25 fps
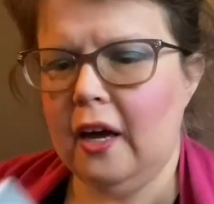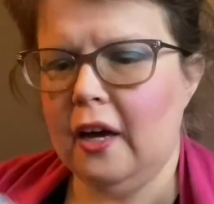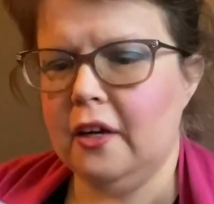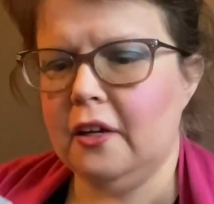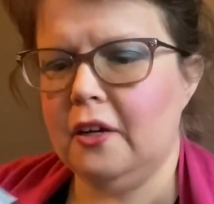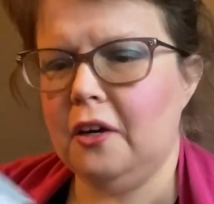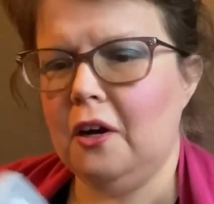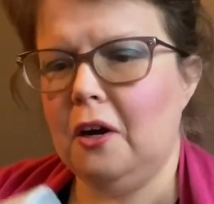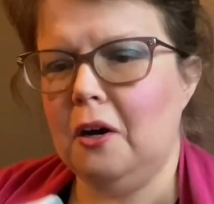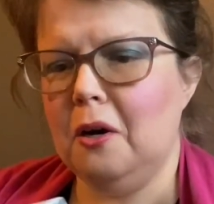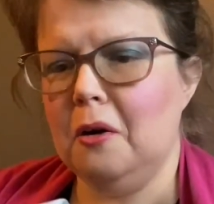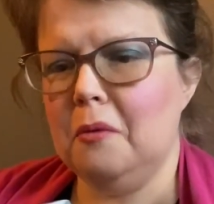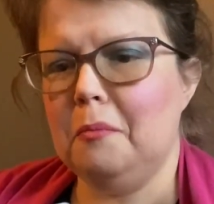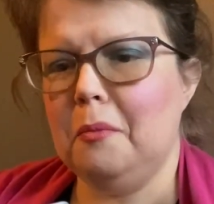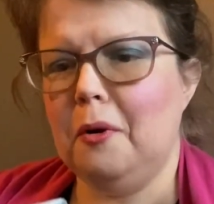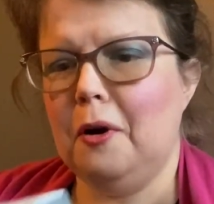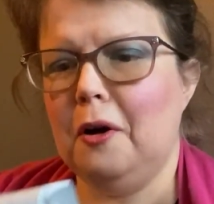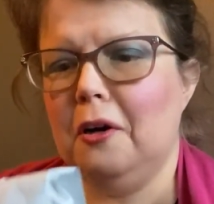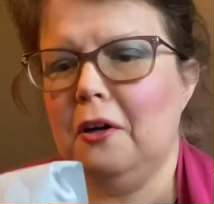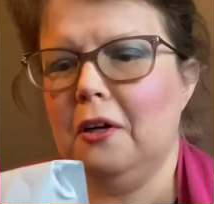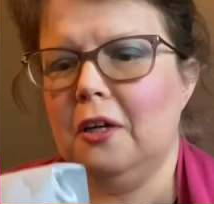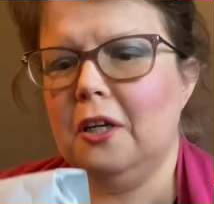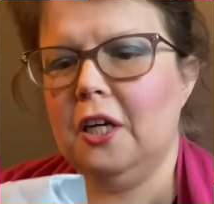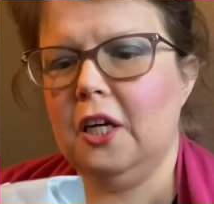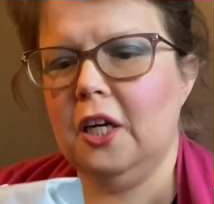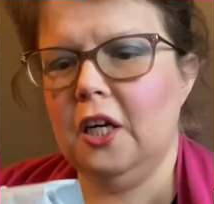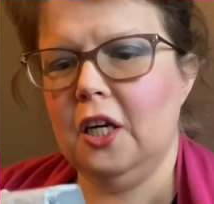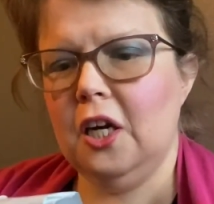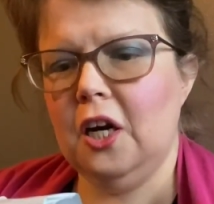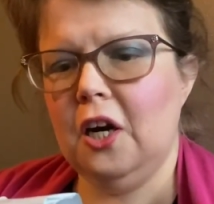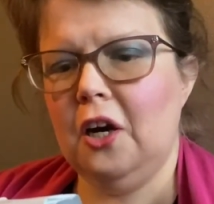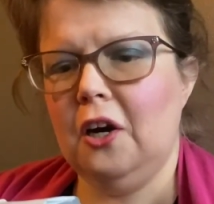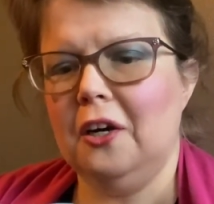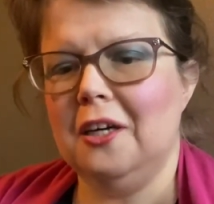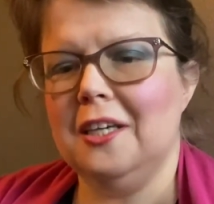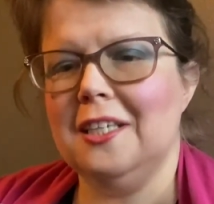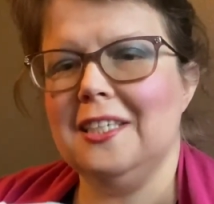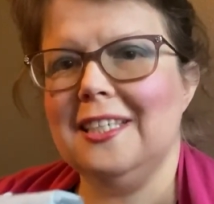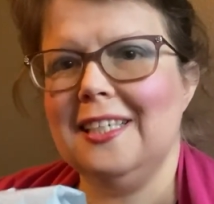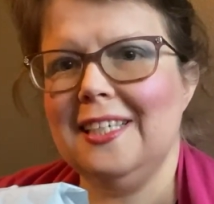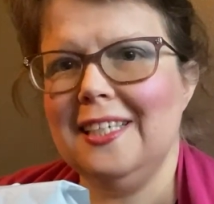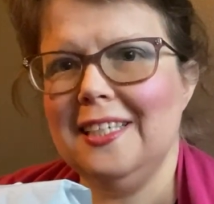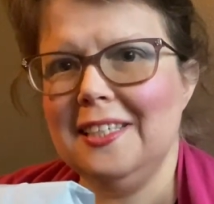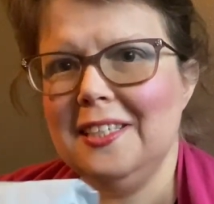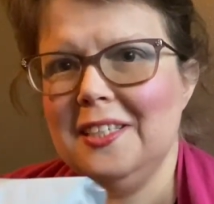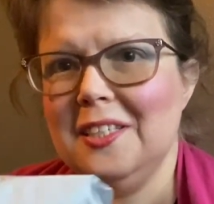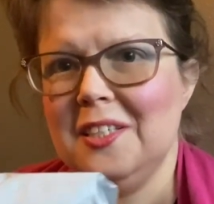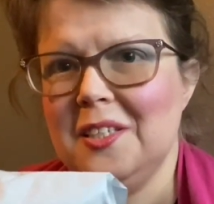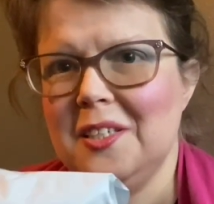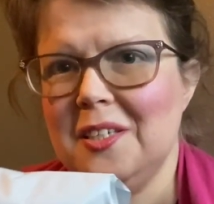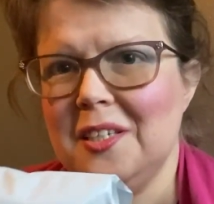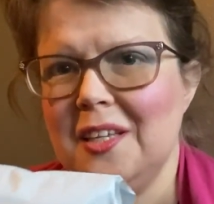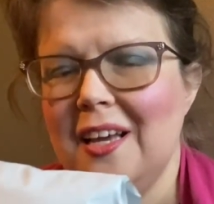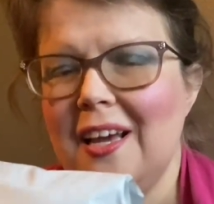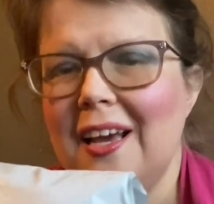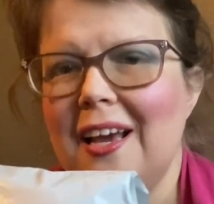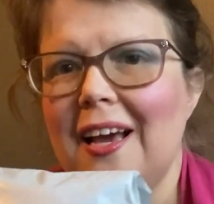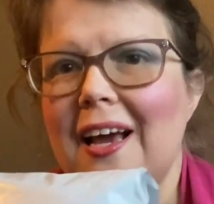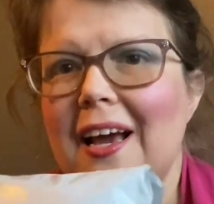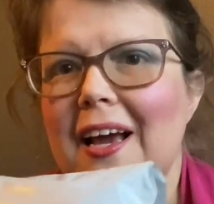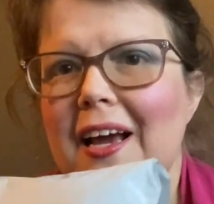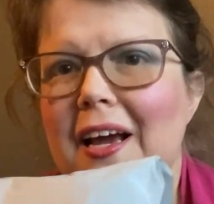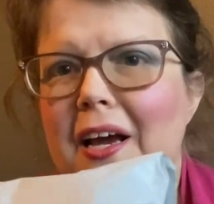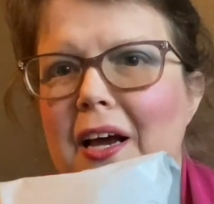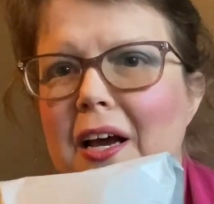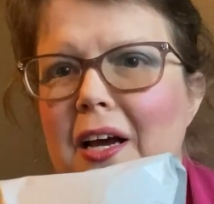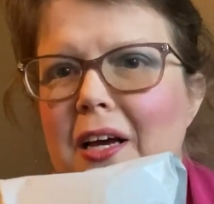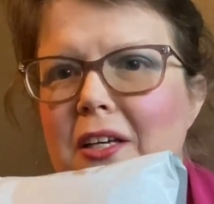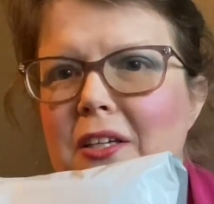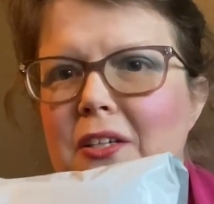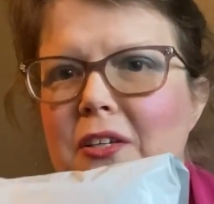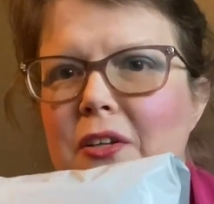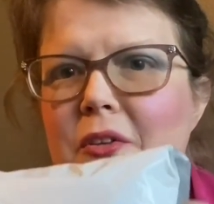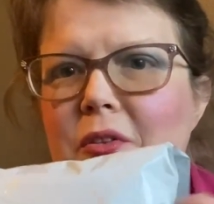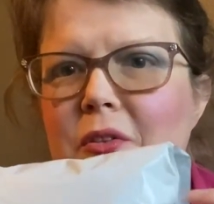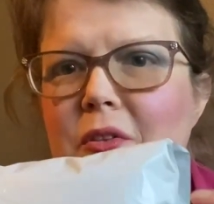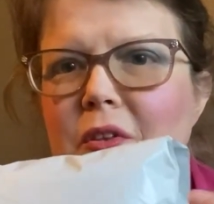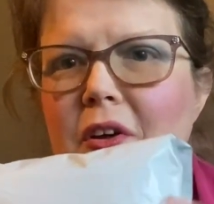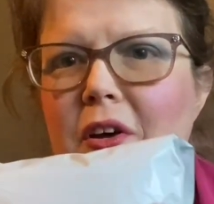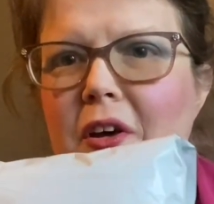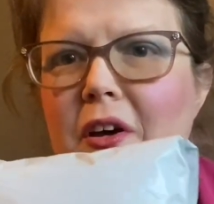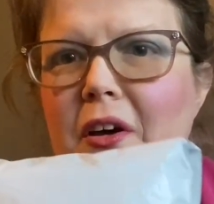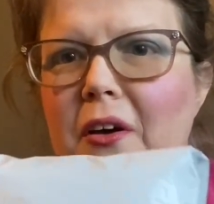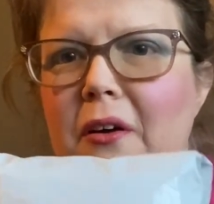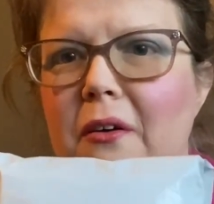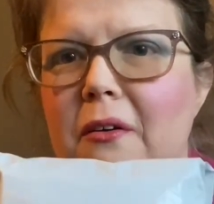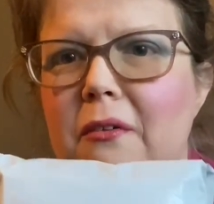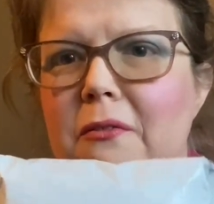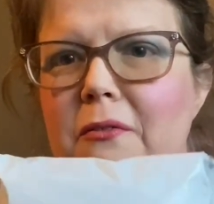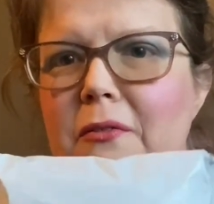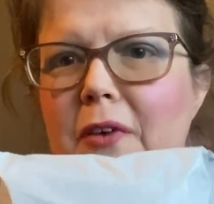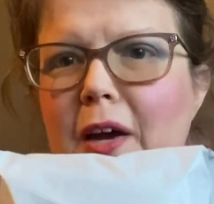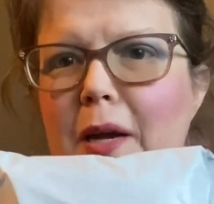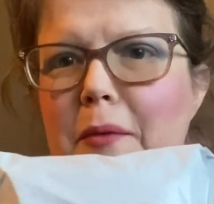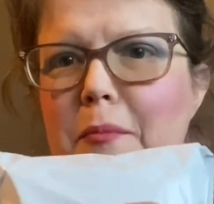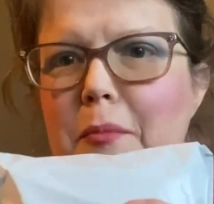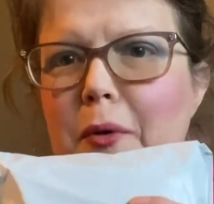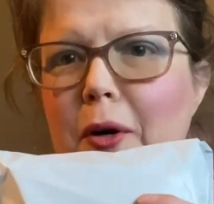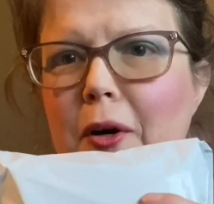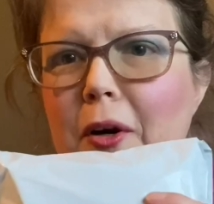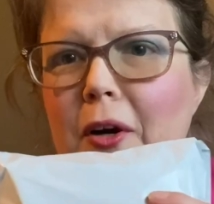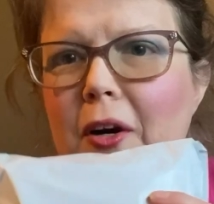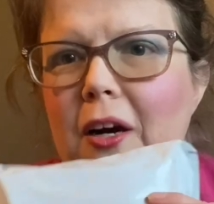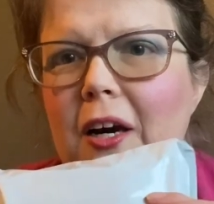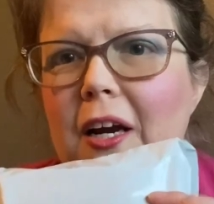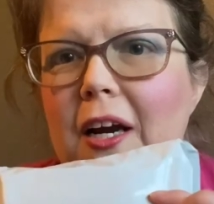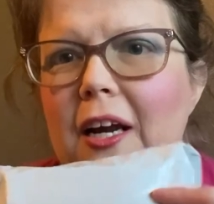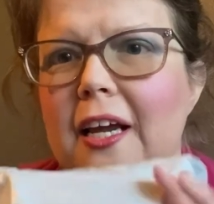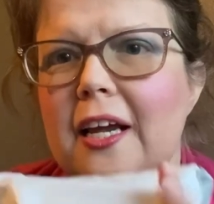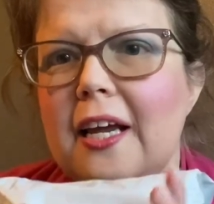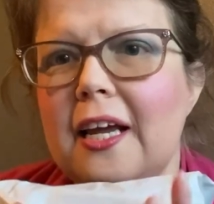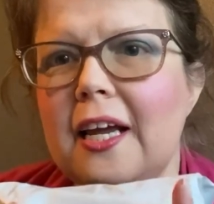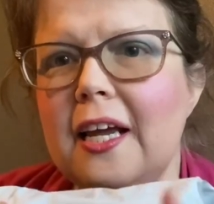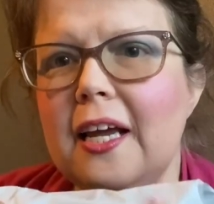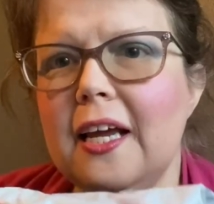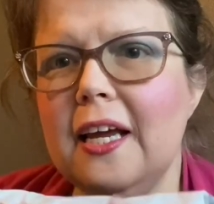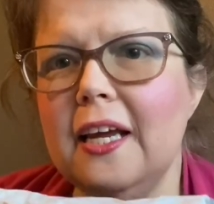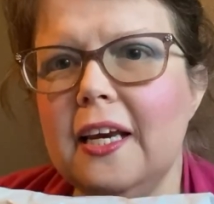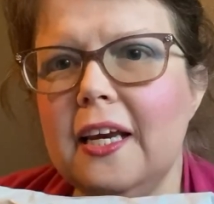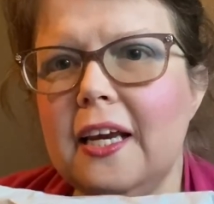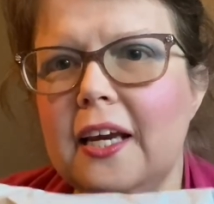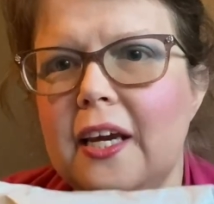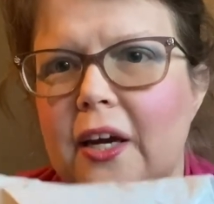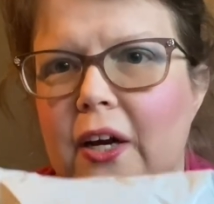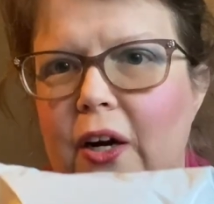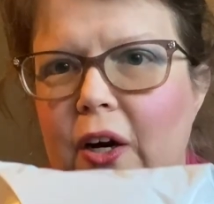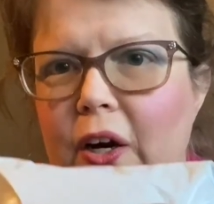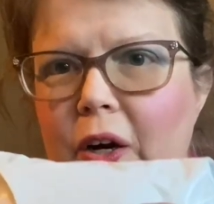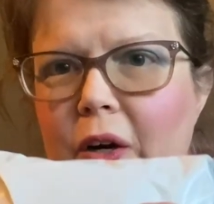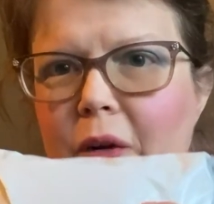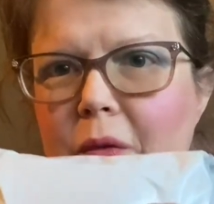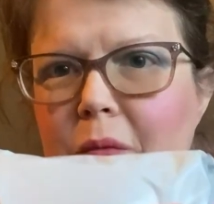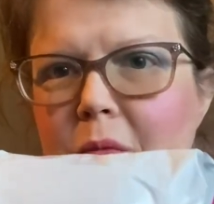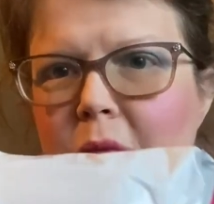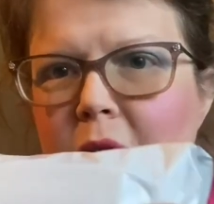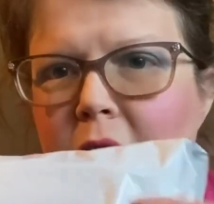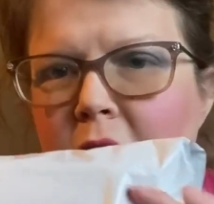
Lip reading: Carr Park Artisons, and the fiber in here